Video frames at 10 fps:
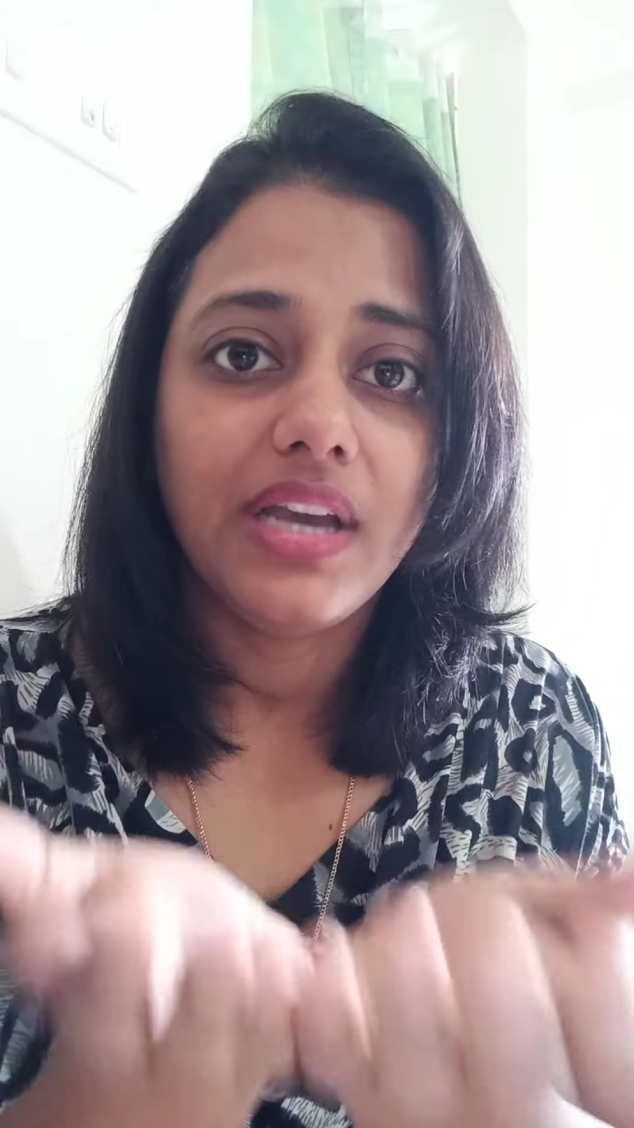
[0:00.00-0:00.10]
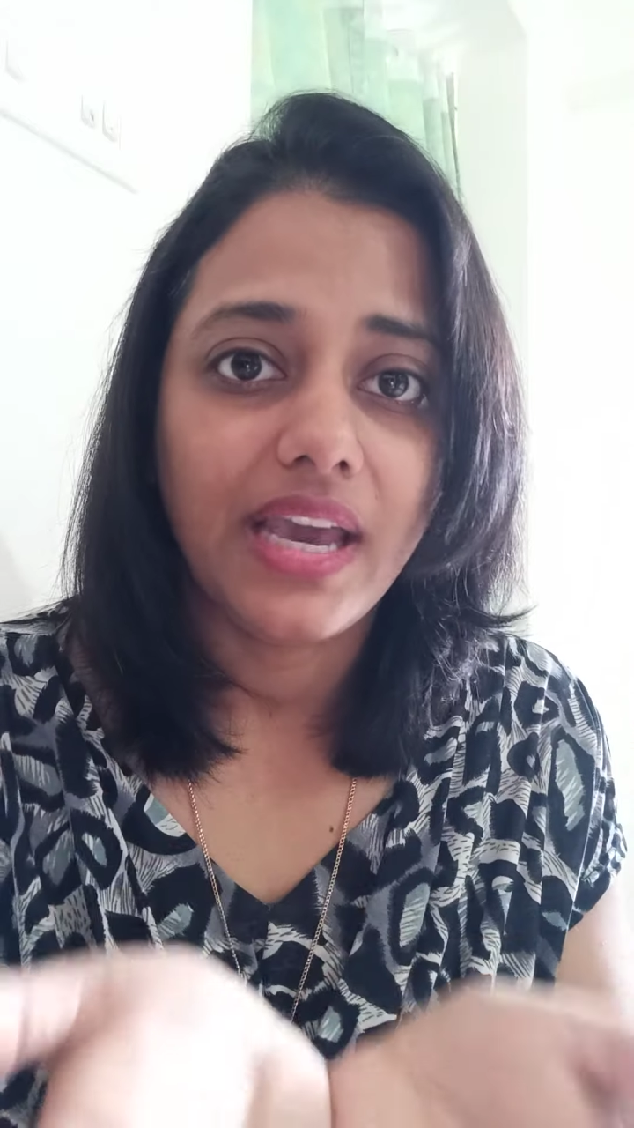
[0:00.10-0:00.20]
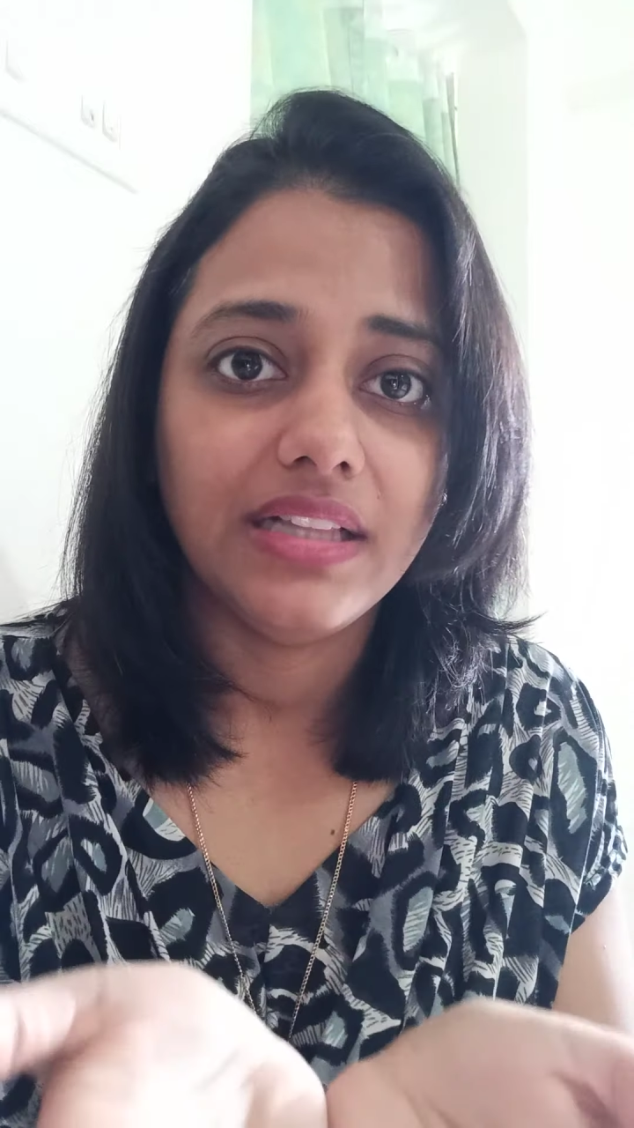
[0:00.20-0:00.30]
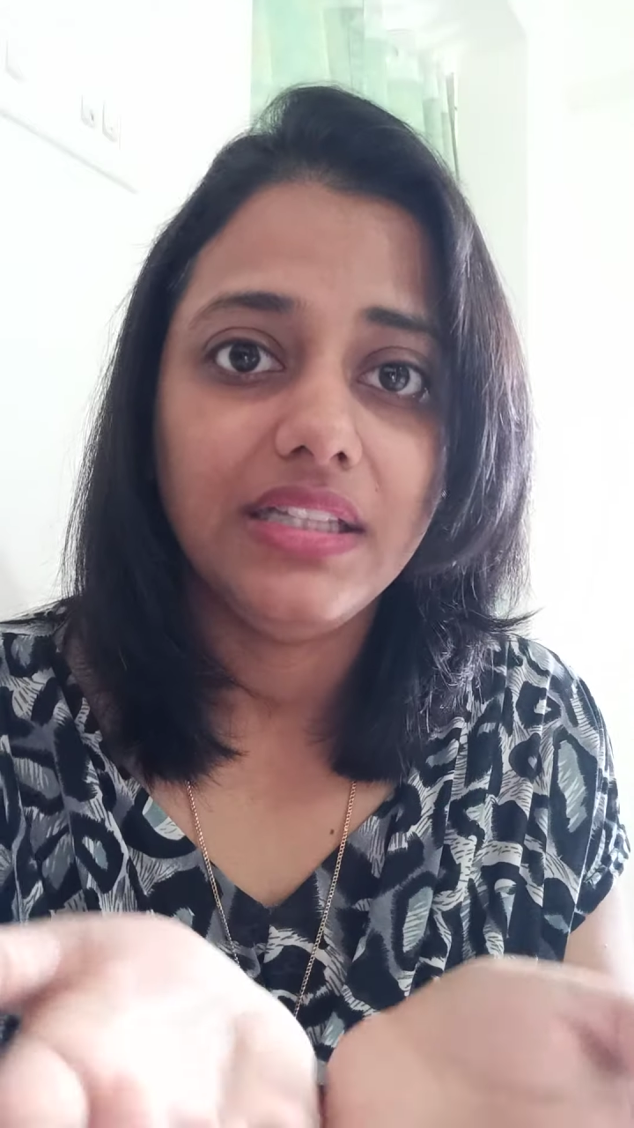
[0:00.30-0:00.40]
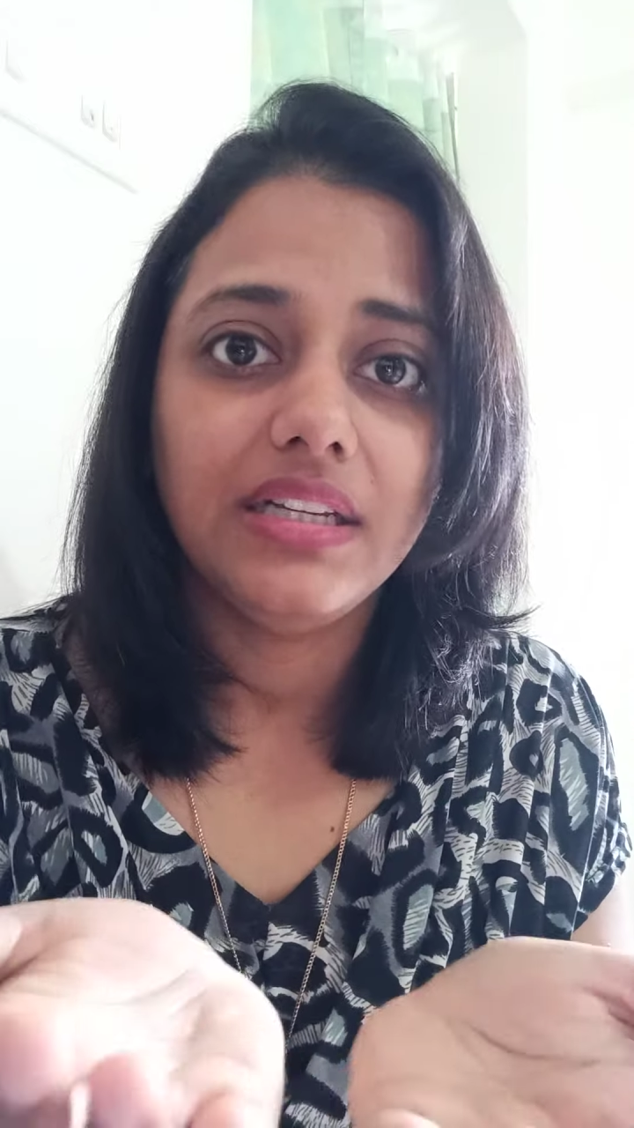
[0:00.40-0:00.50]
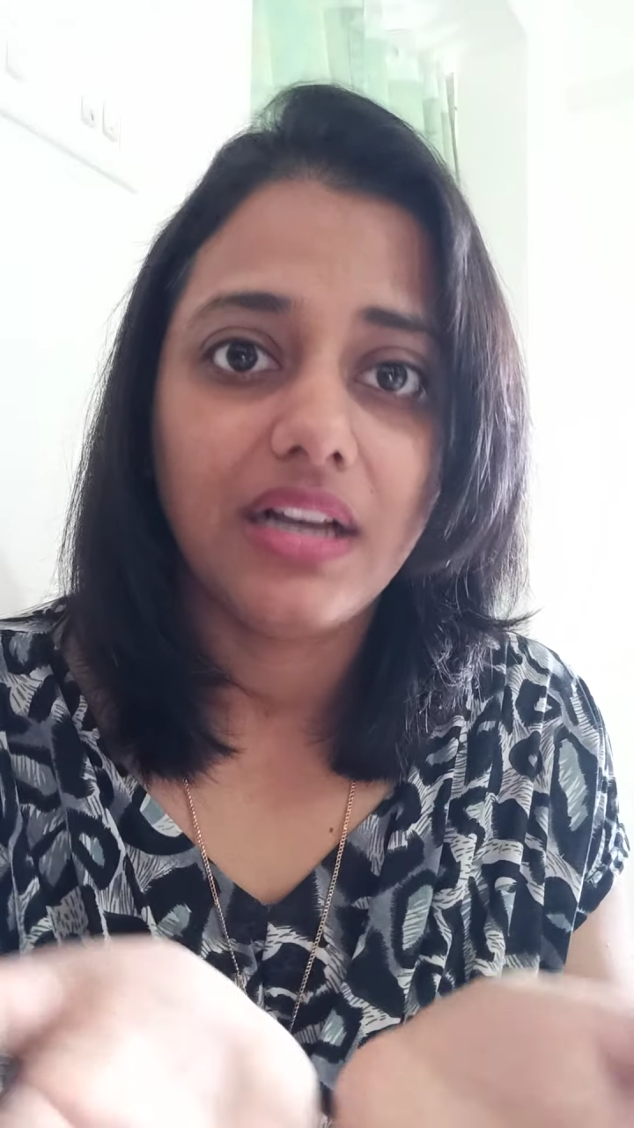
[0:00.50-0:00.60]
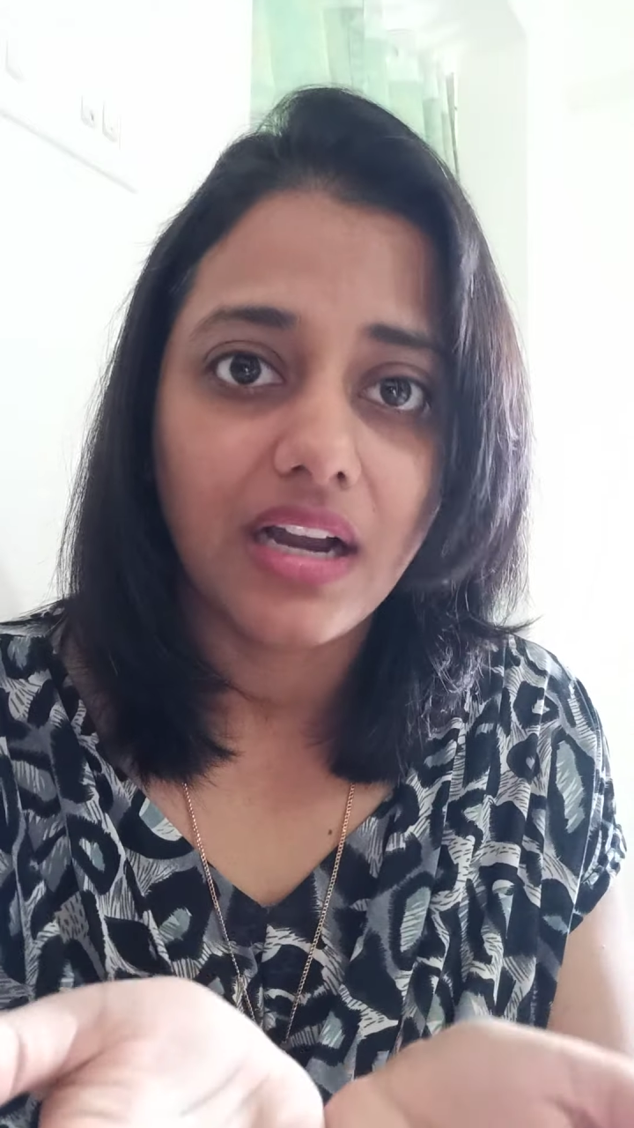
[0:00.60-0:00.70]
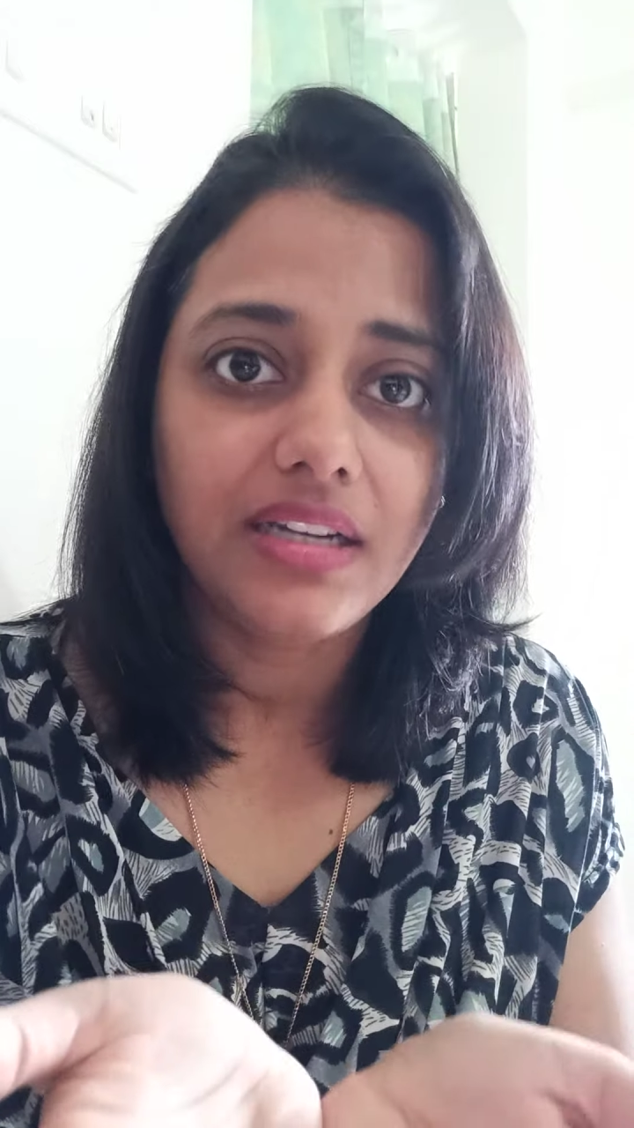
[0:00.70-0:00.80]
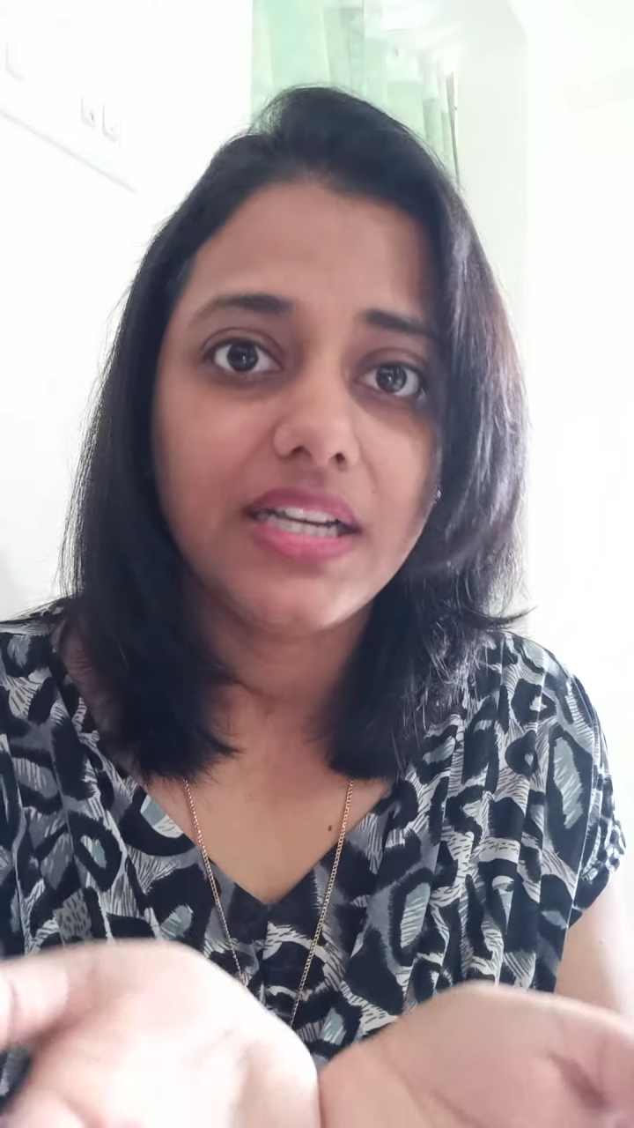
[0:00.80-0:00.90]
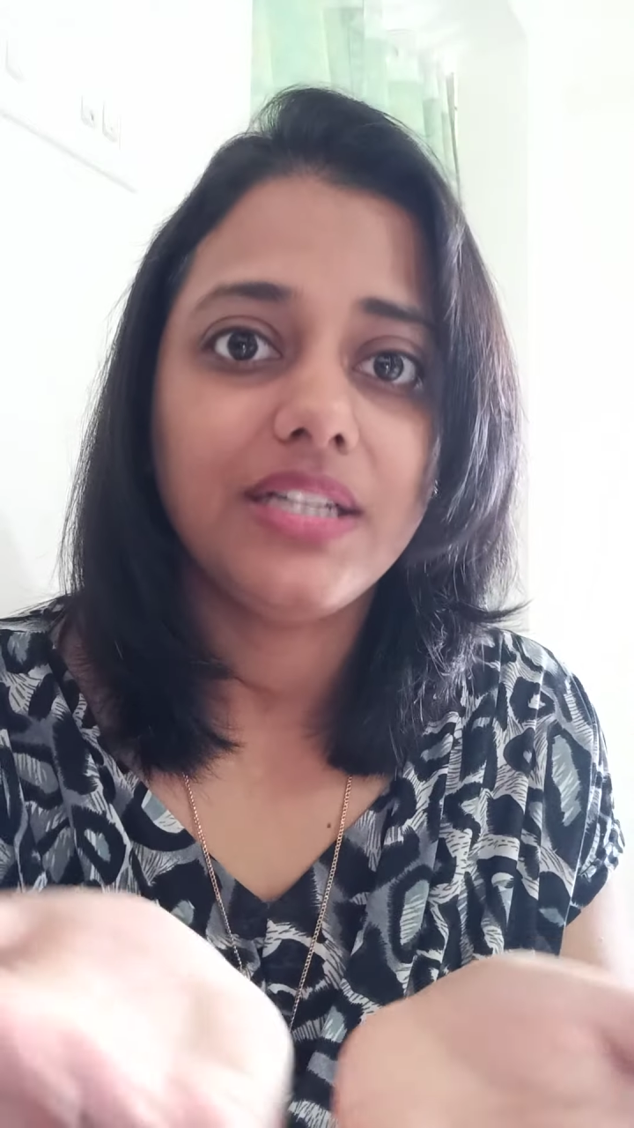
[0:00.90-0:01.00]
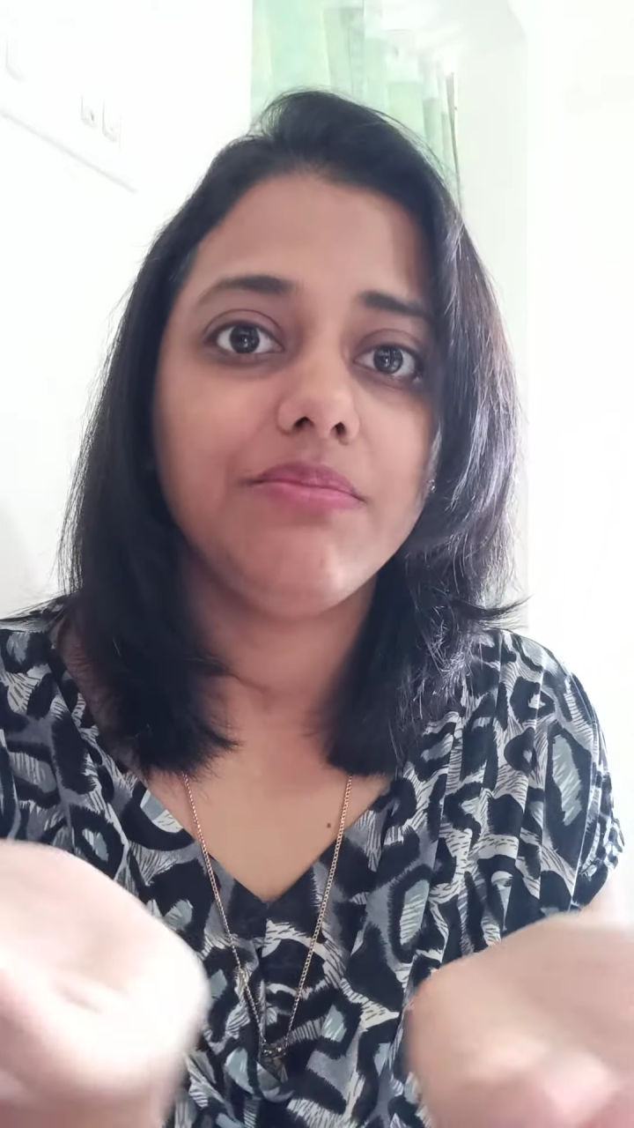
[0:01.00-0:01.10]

healthy gut, it